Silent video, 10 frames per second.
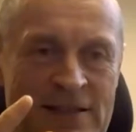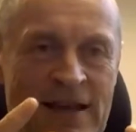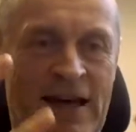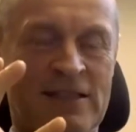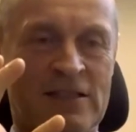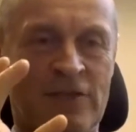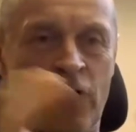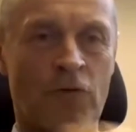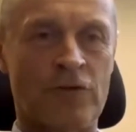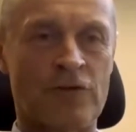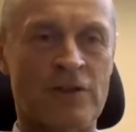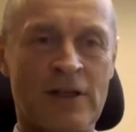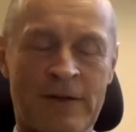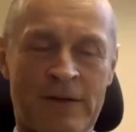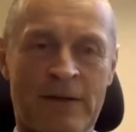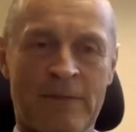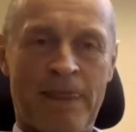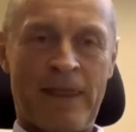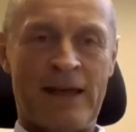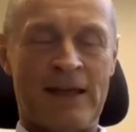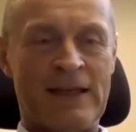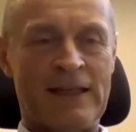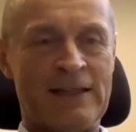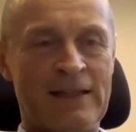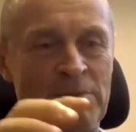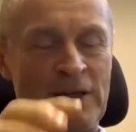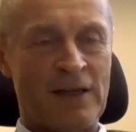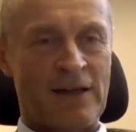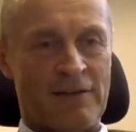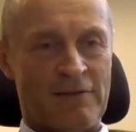that's the focus. In DLB,